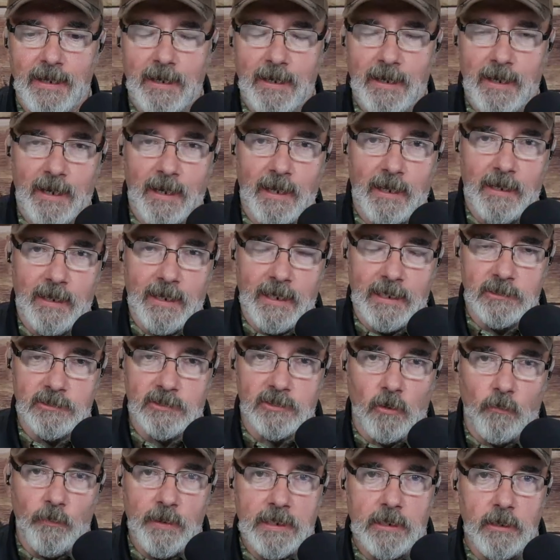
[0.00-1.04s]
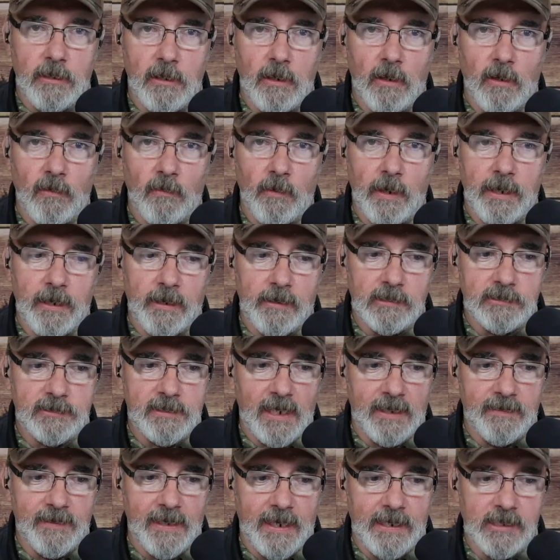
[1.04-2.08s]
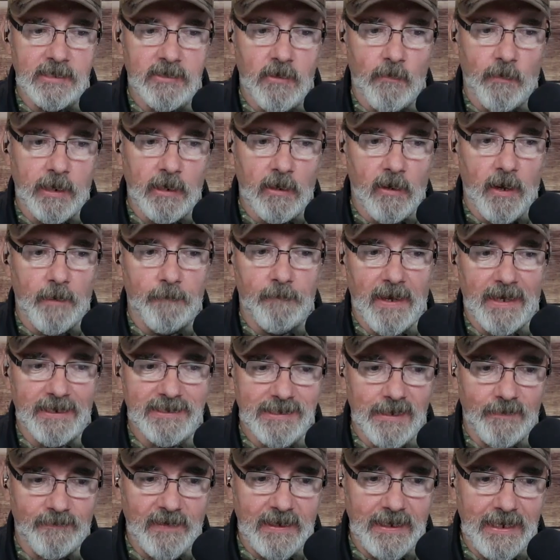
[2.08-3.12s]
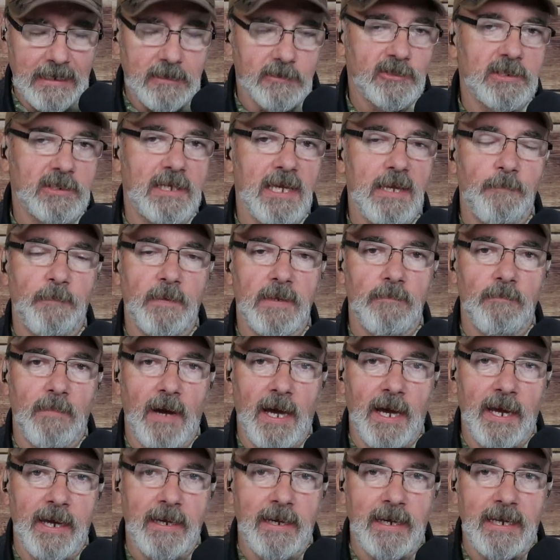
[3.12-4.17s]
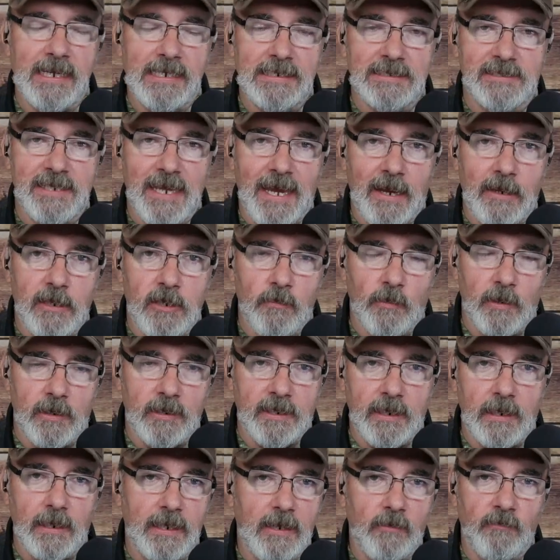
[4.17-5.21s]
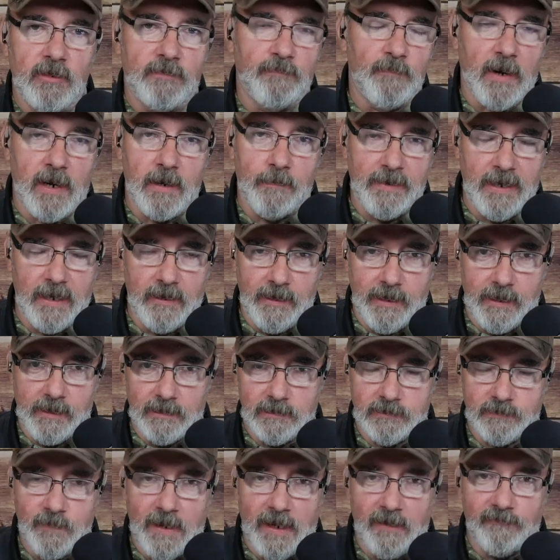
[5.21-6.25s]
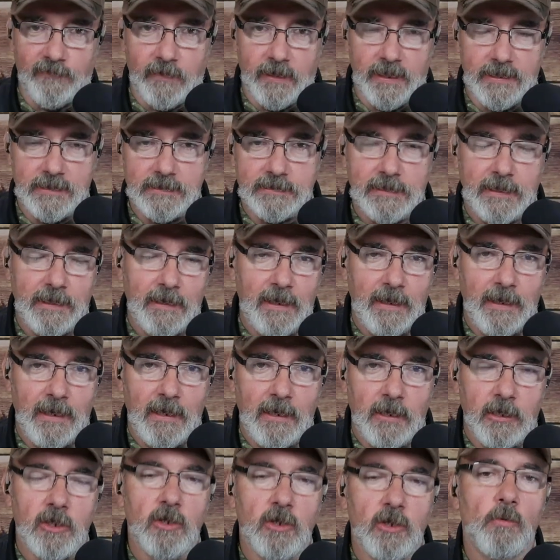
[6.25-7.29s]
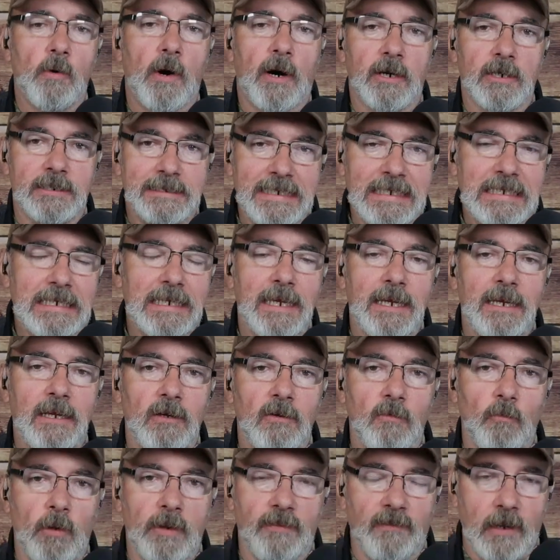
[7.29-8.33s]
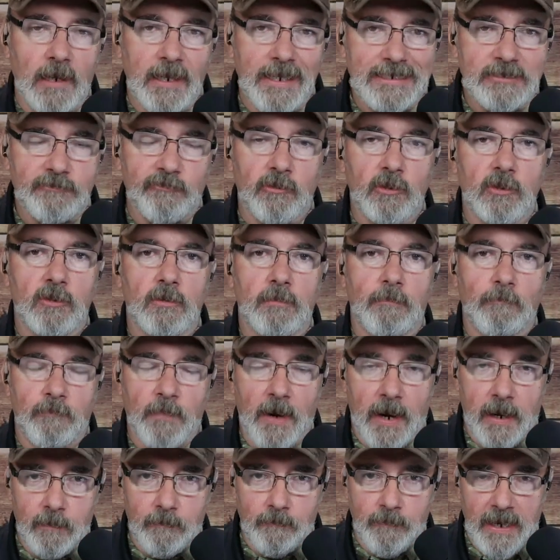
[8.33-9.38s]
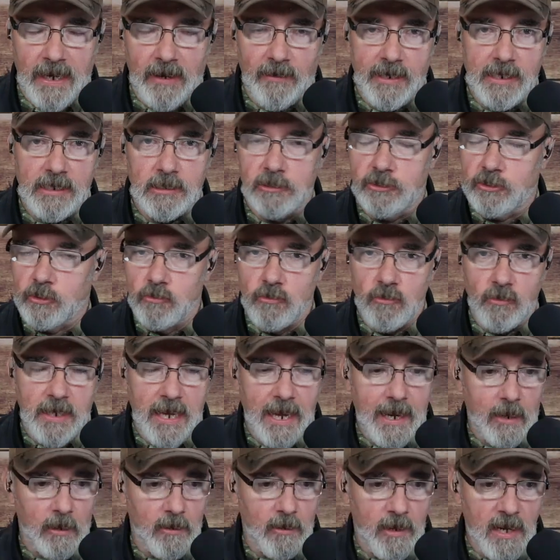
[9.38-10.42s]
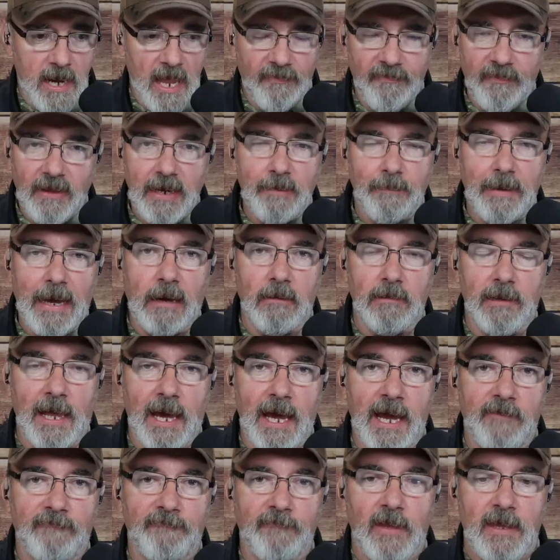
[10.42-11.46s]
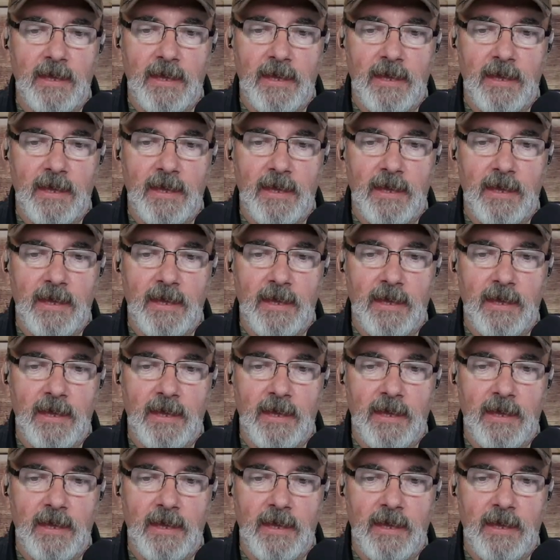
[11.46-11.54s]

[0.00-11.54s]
And so we can know and understand that is going on. Something else to keep in mind is that you are dealing with barbarians, my friends. You are dealing with literal barbarians who care nothing about life.